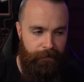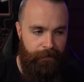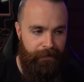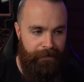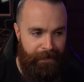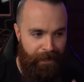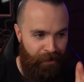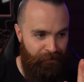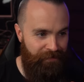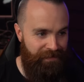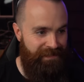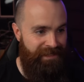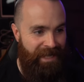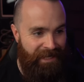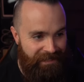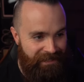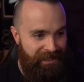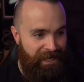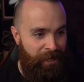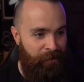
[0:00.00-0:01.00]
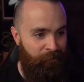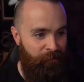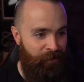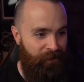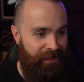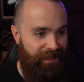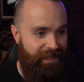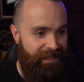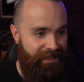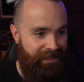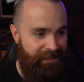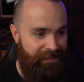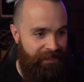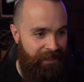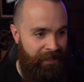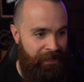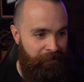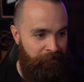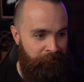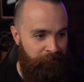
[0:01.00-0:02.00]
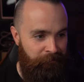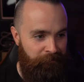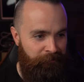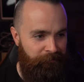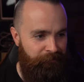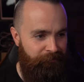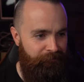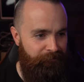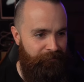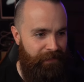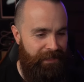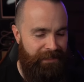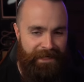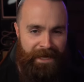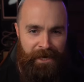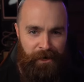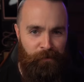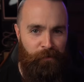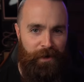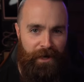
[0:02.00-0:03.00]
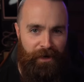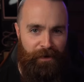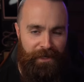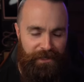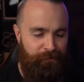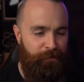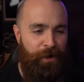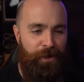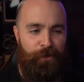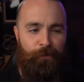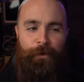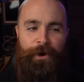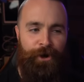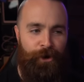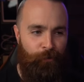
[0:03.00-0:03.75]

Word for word: Now, this next network is, um, it's kind of weird. It's one of the weirder